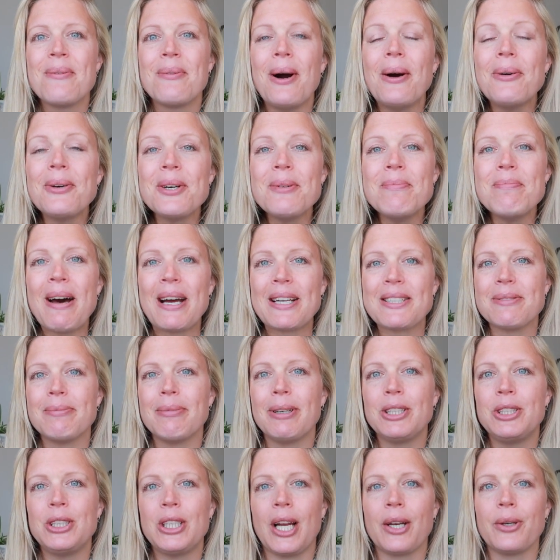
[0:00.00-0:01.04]
Welcome back to
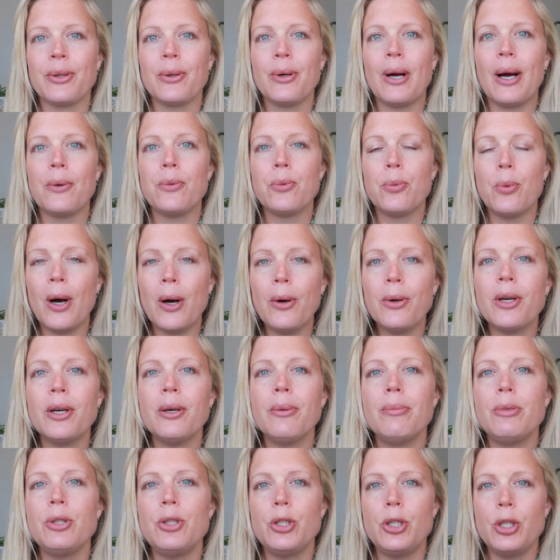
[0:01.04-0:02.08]
my channel and
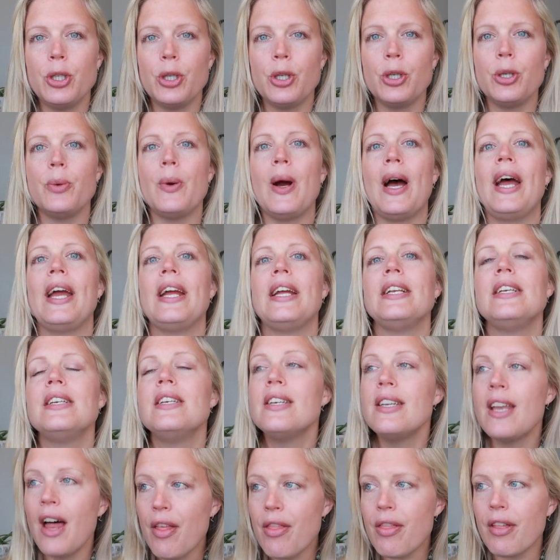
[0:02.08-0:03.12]
welcome to
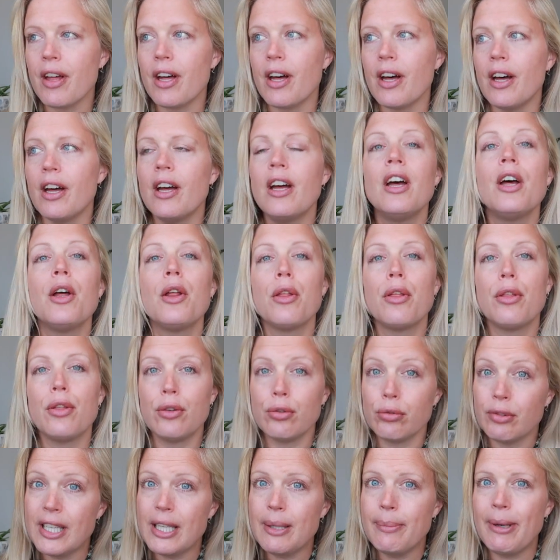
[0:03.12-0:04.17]
another
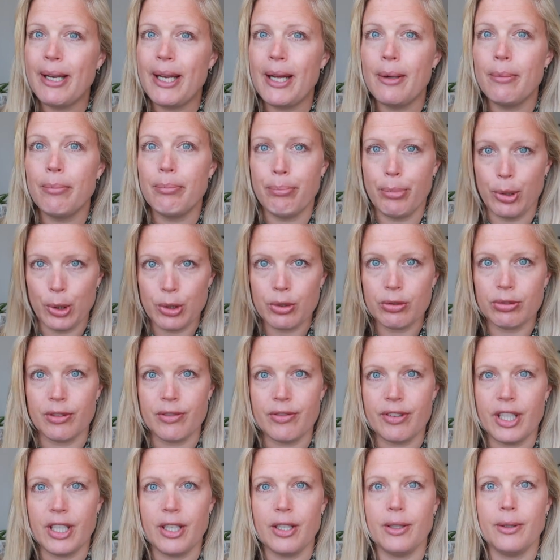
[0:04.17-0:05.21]
3-minute book
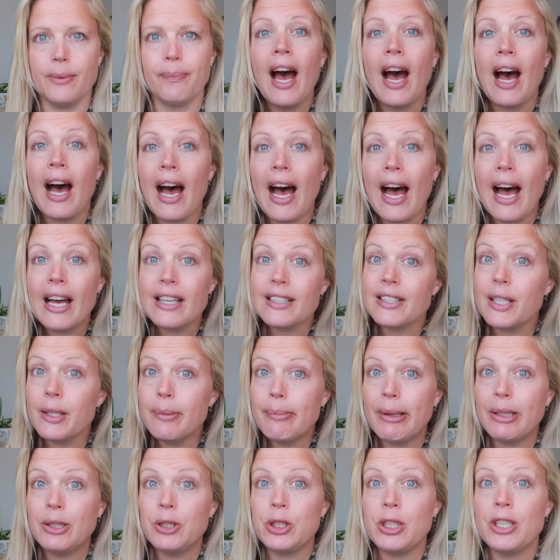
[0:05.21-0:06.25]
review. As I
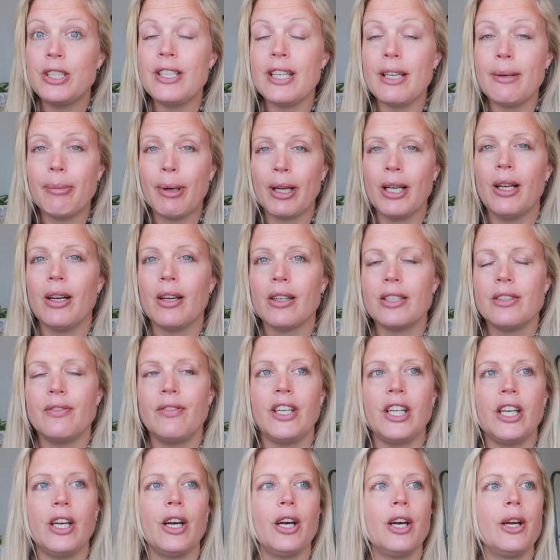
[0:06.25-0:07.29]
mentioned in my last
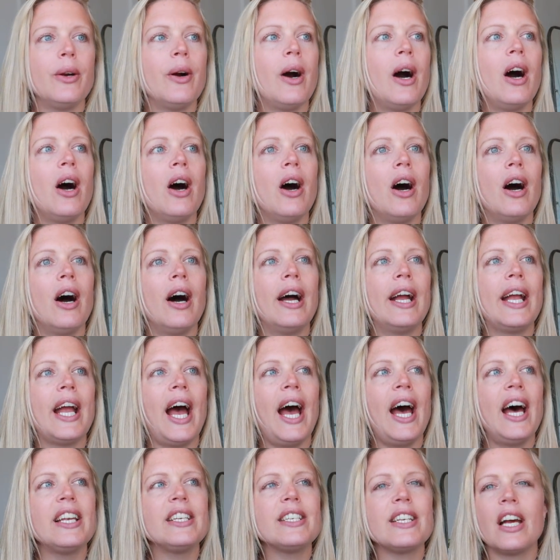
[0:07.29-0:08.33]
video, I
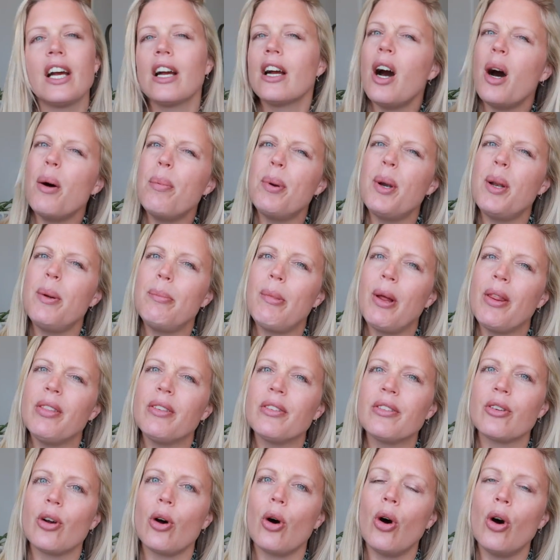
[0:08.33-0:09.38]
had a couple of
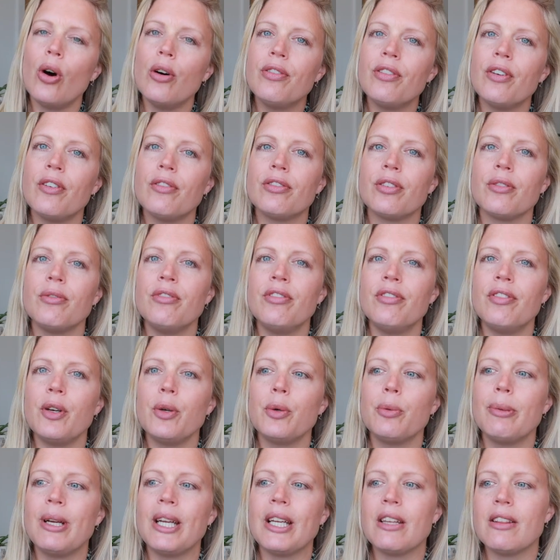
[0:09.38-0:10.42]
months off from
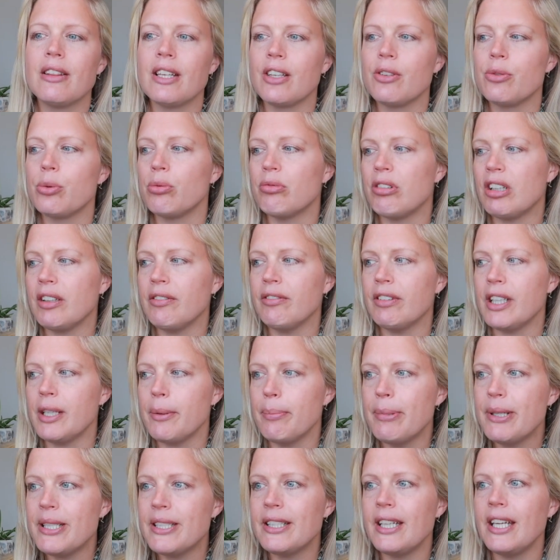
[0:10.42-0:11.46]
filming. Things were really, really
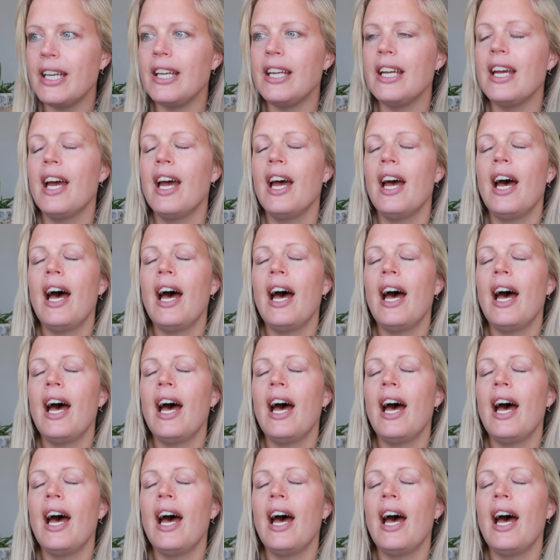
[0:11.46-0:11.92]
busy.